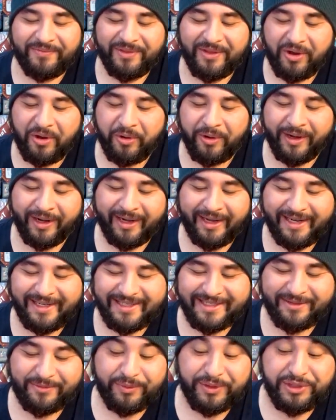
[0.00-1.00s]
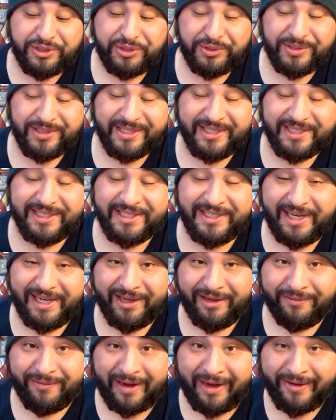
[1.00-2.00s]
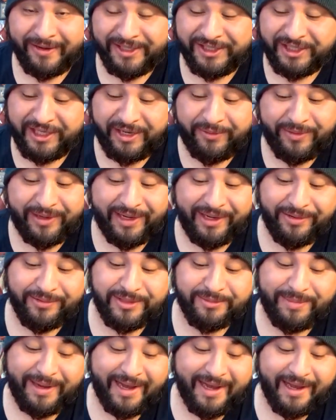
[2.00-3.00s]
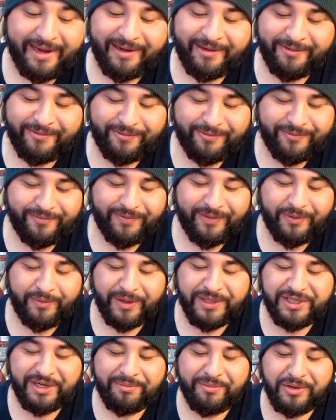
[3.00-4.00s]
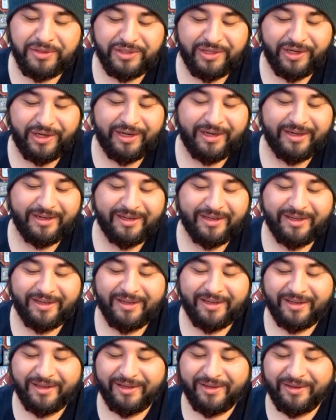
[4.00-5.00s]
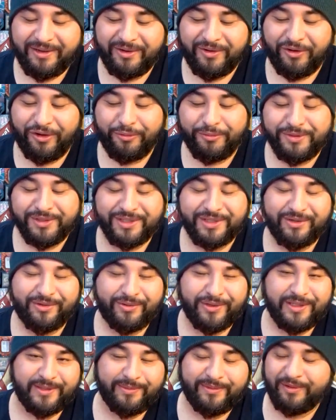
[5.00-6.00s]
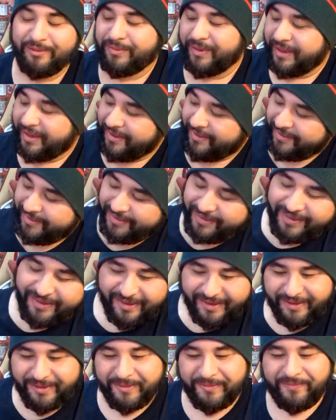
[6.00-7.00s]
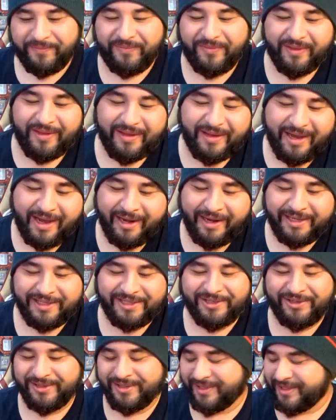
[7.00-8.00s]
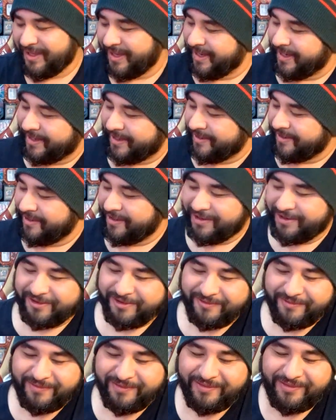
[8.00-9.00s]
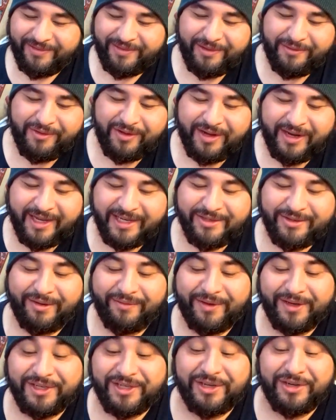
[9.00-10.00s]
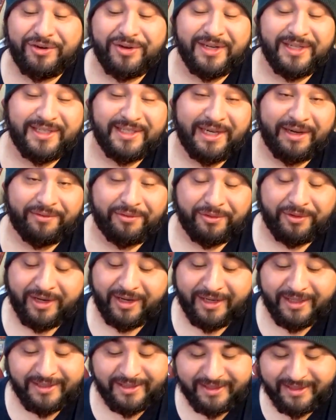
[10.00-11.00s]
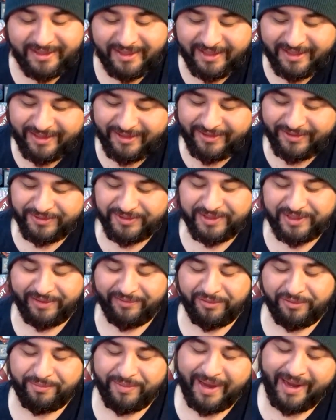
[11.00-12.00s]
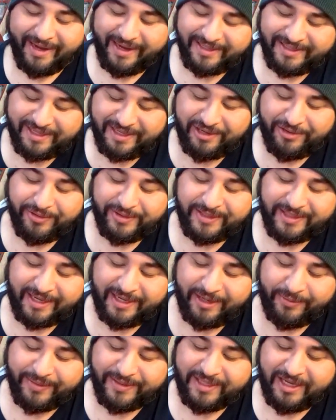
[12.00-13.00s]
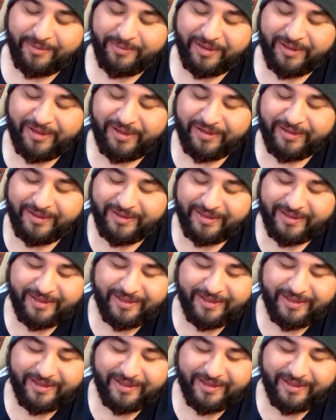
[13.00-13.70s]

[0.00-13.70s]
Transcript: Or at least reduce the sting of RNG when it goes bad. Which it almost always will be. Unless you're just like, you've got X-ray vision, you can see through cards. Or see through packets and know exactly what's coming along.